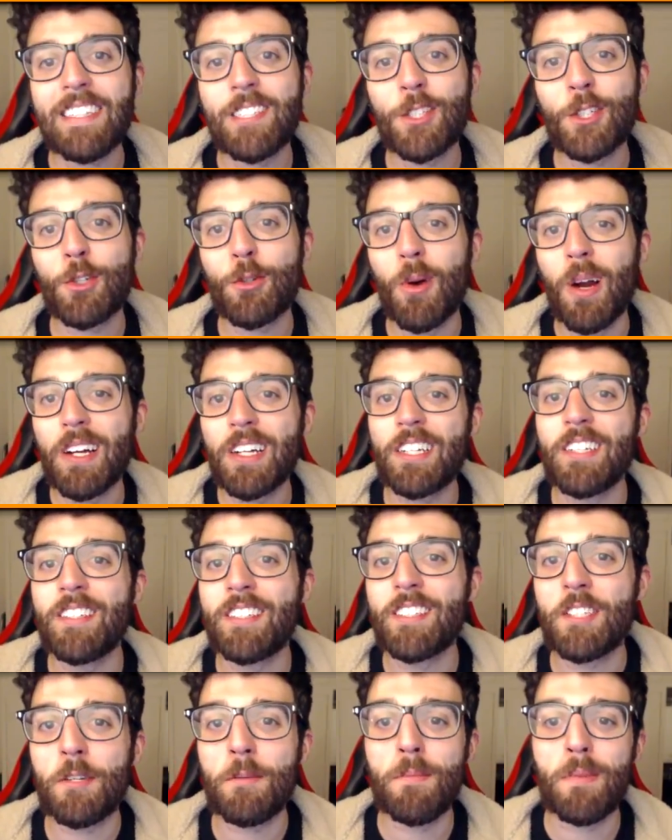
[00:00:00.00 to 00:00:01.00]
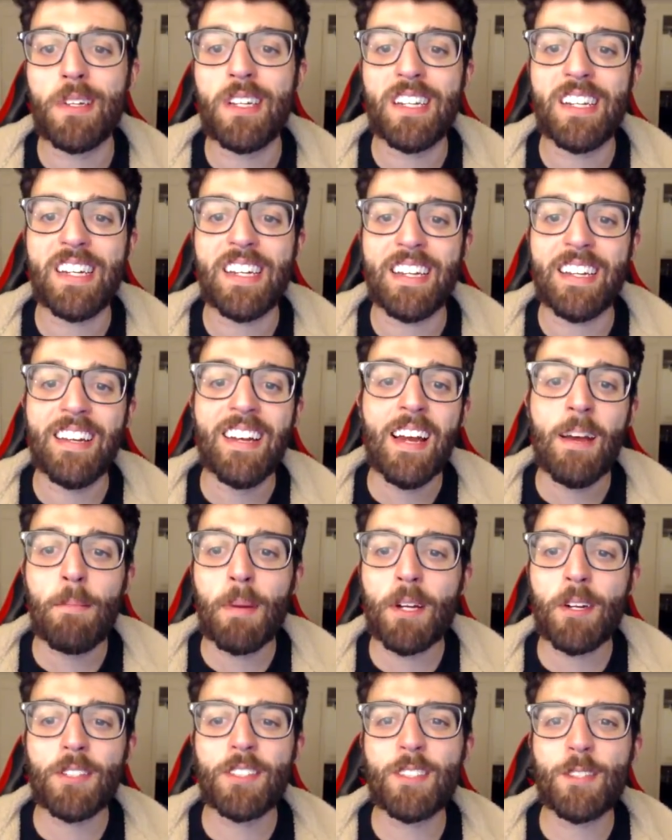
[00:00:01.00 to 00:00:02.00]
is Krunker's community,
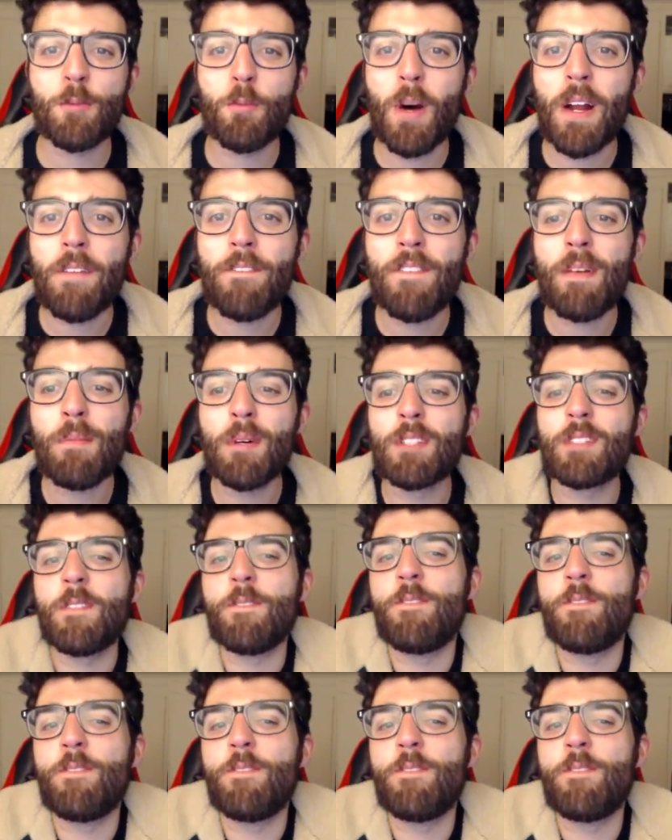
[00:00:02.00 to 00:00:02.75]
because it's one of the most